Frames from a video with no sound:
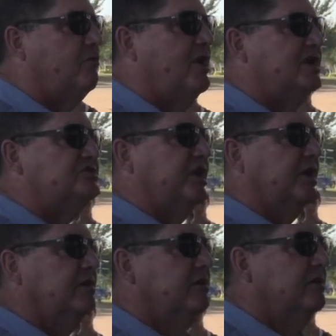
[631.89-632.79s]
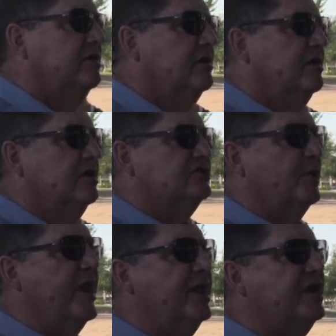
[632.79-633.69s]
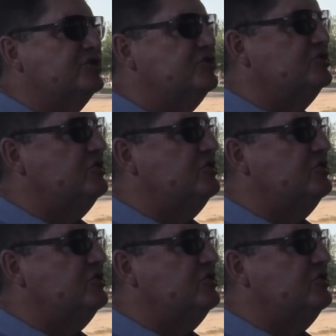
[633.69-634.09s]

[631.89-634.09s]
racing. So any issues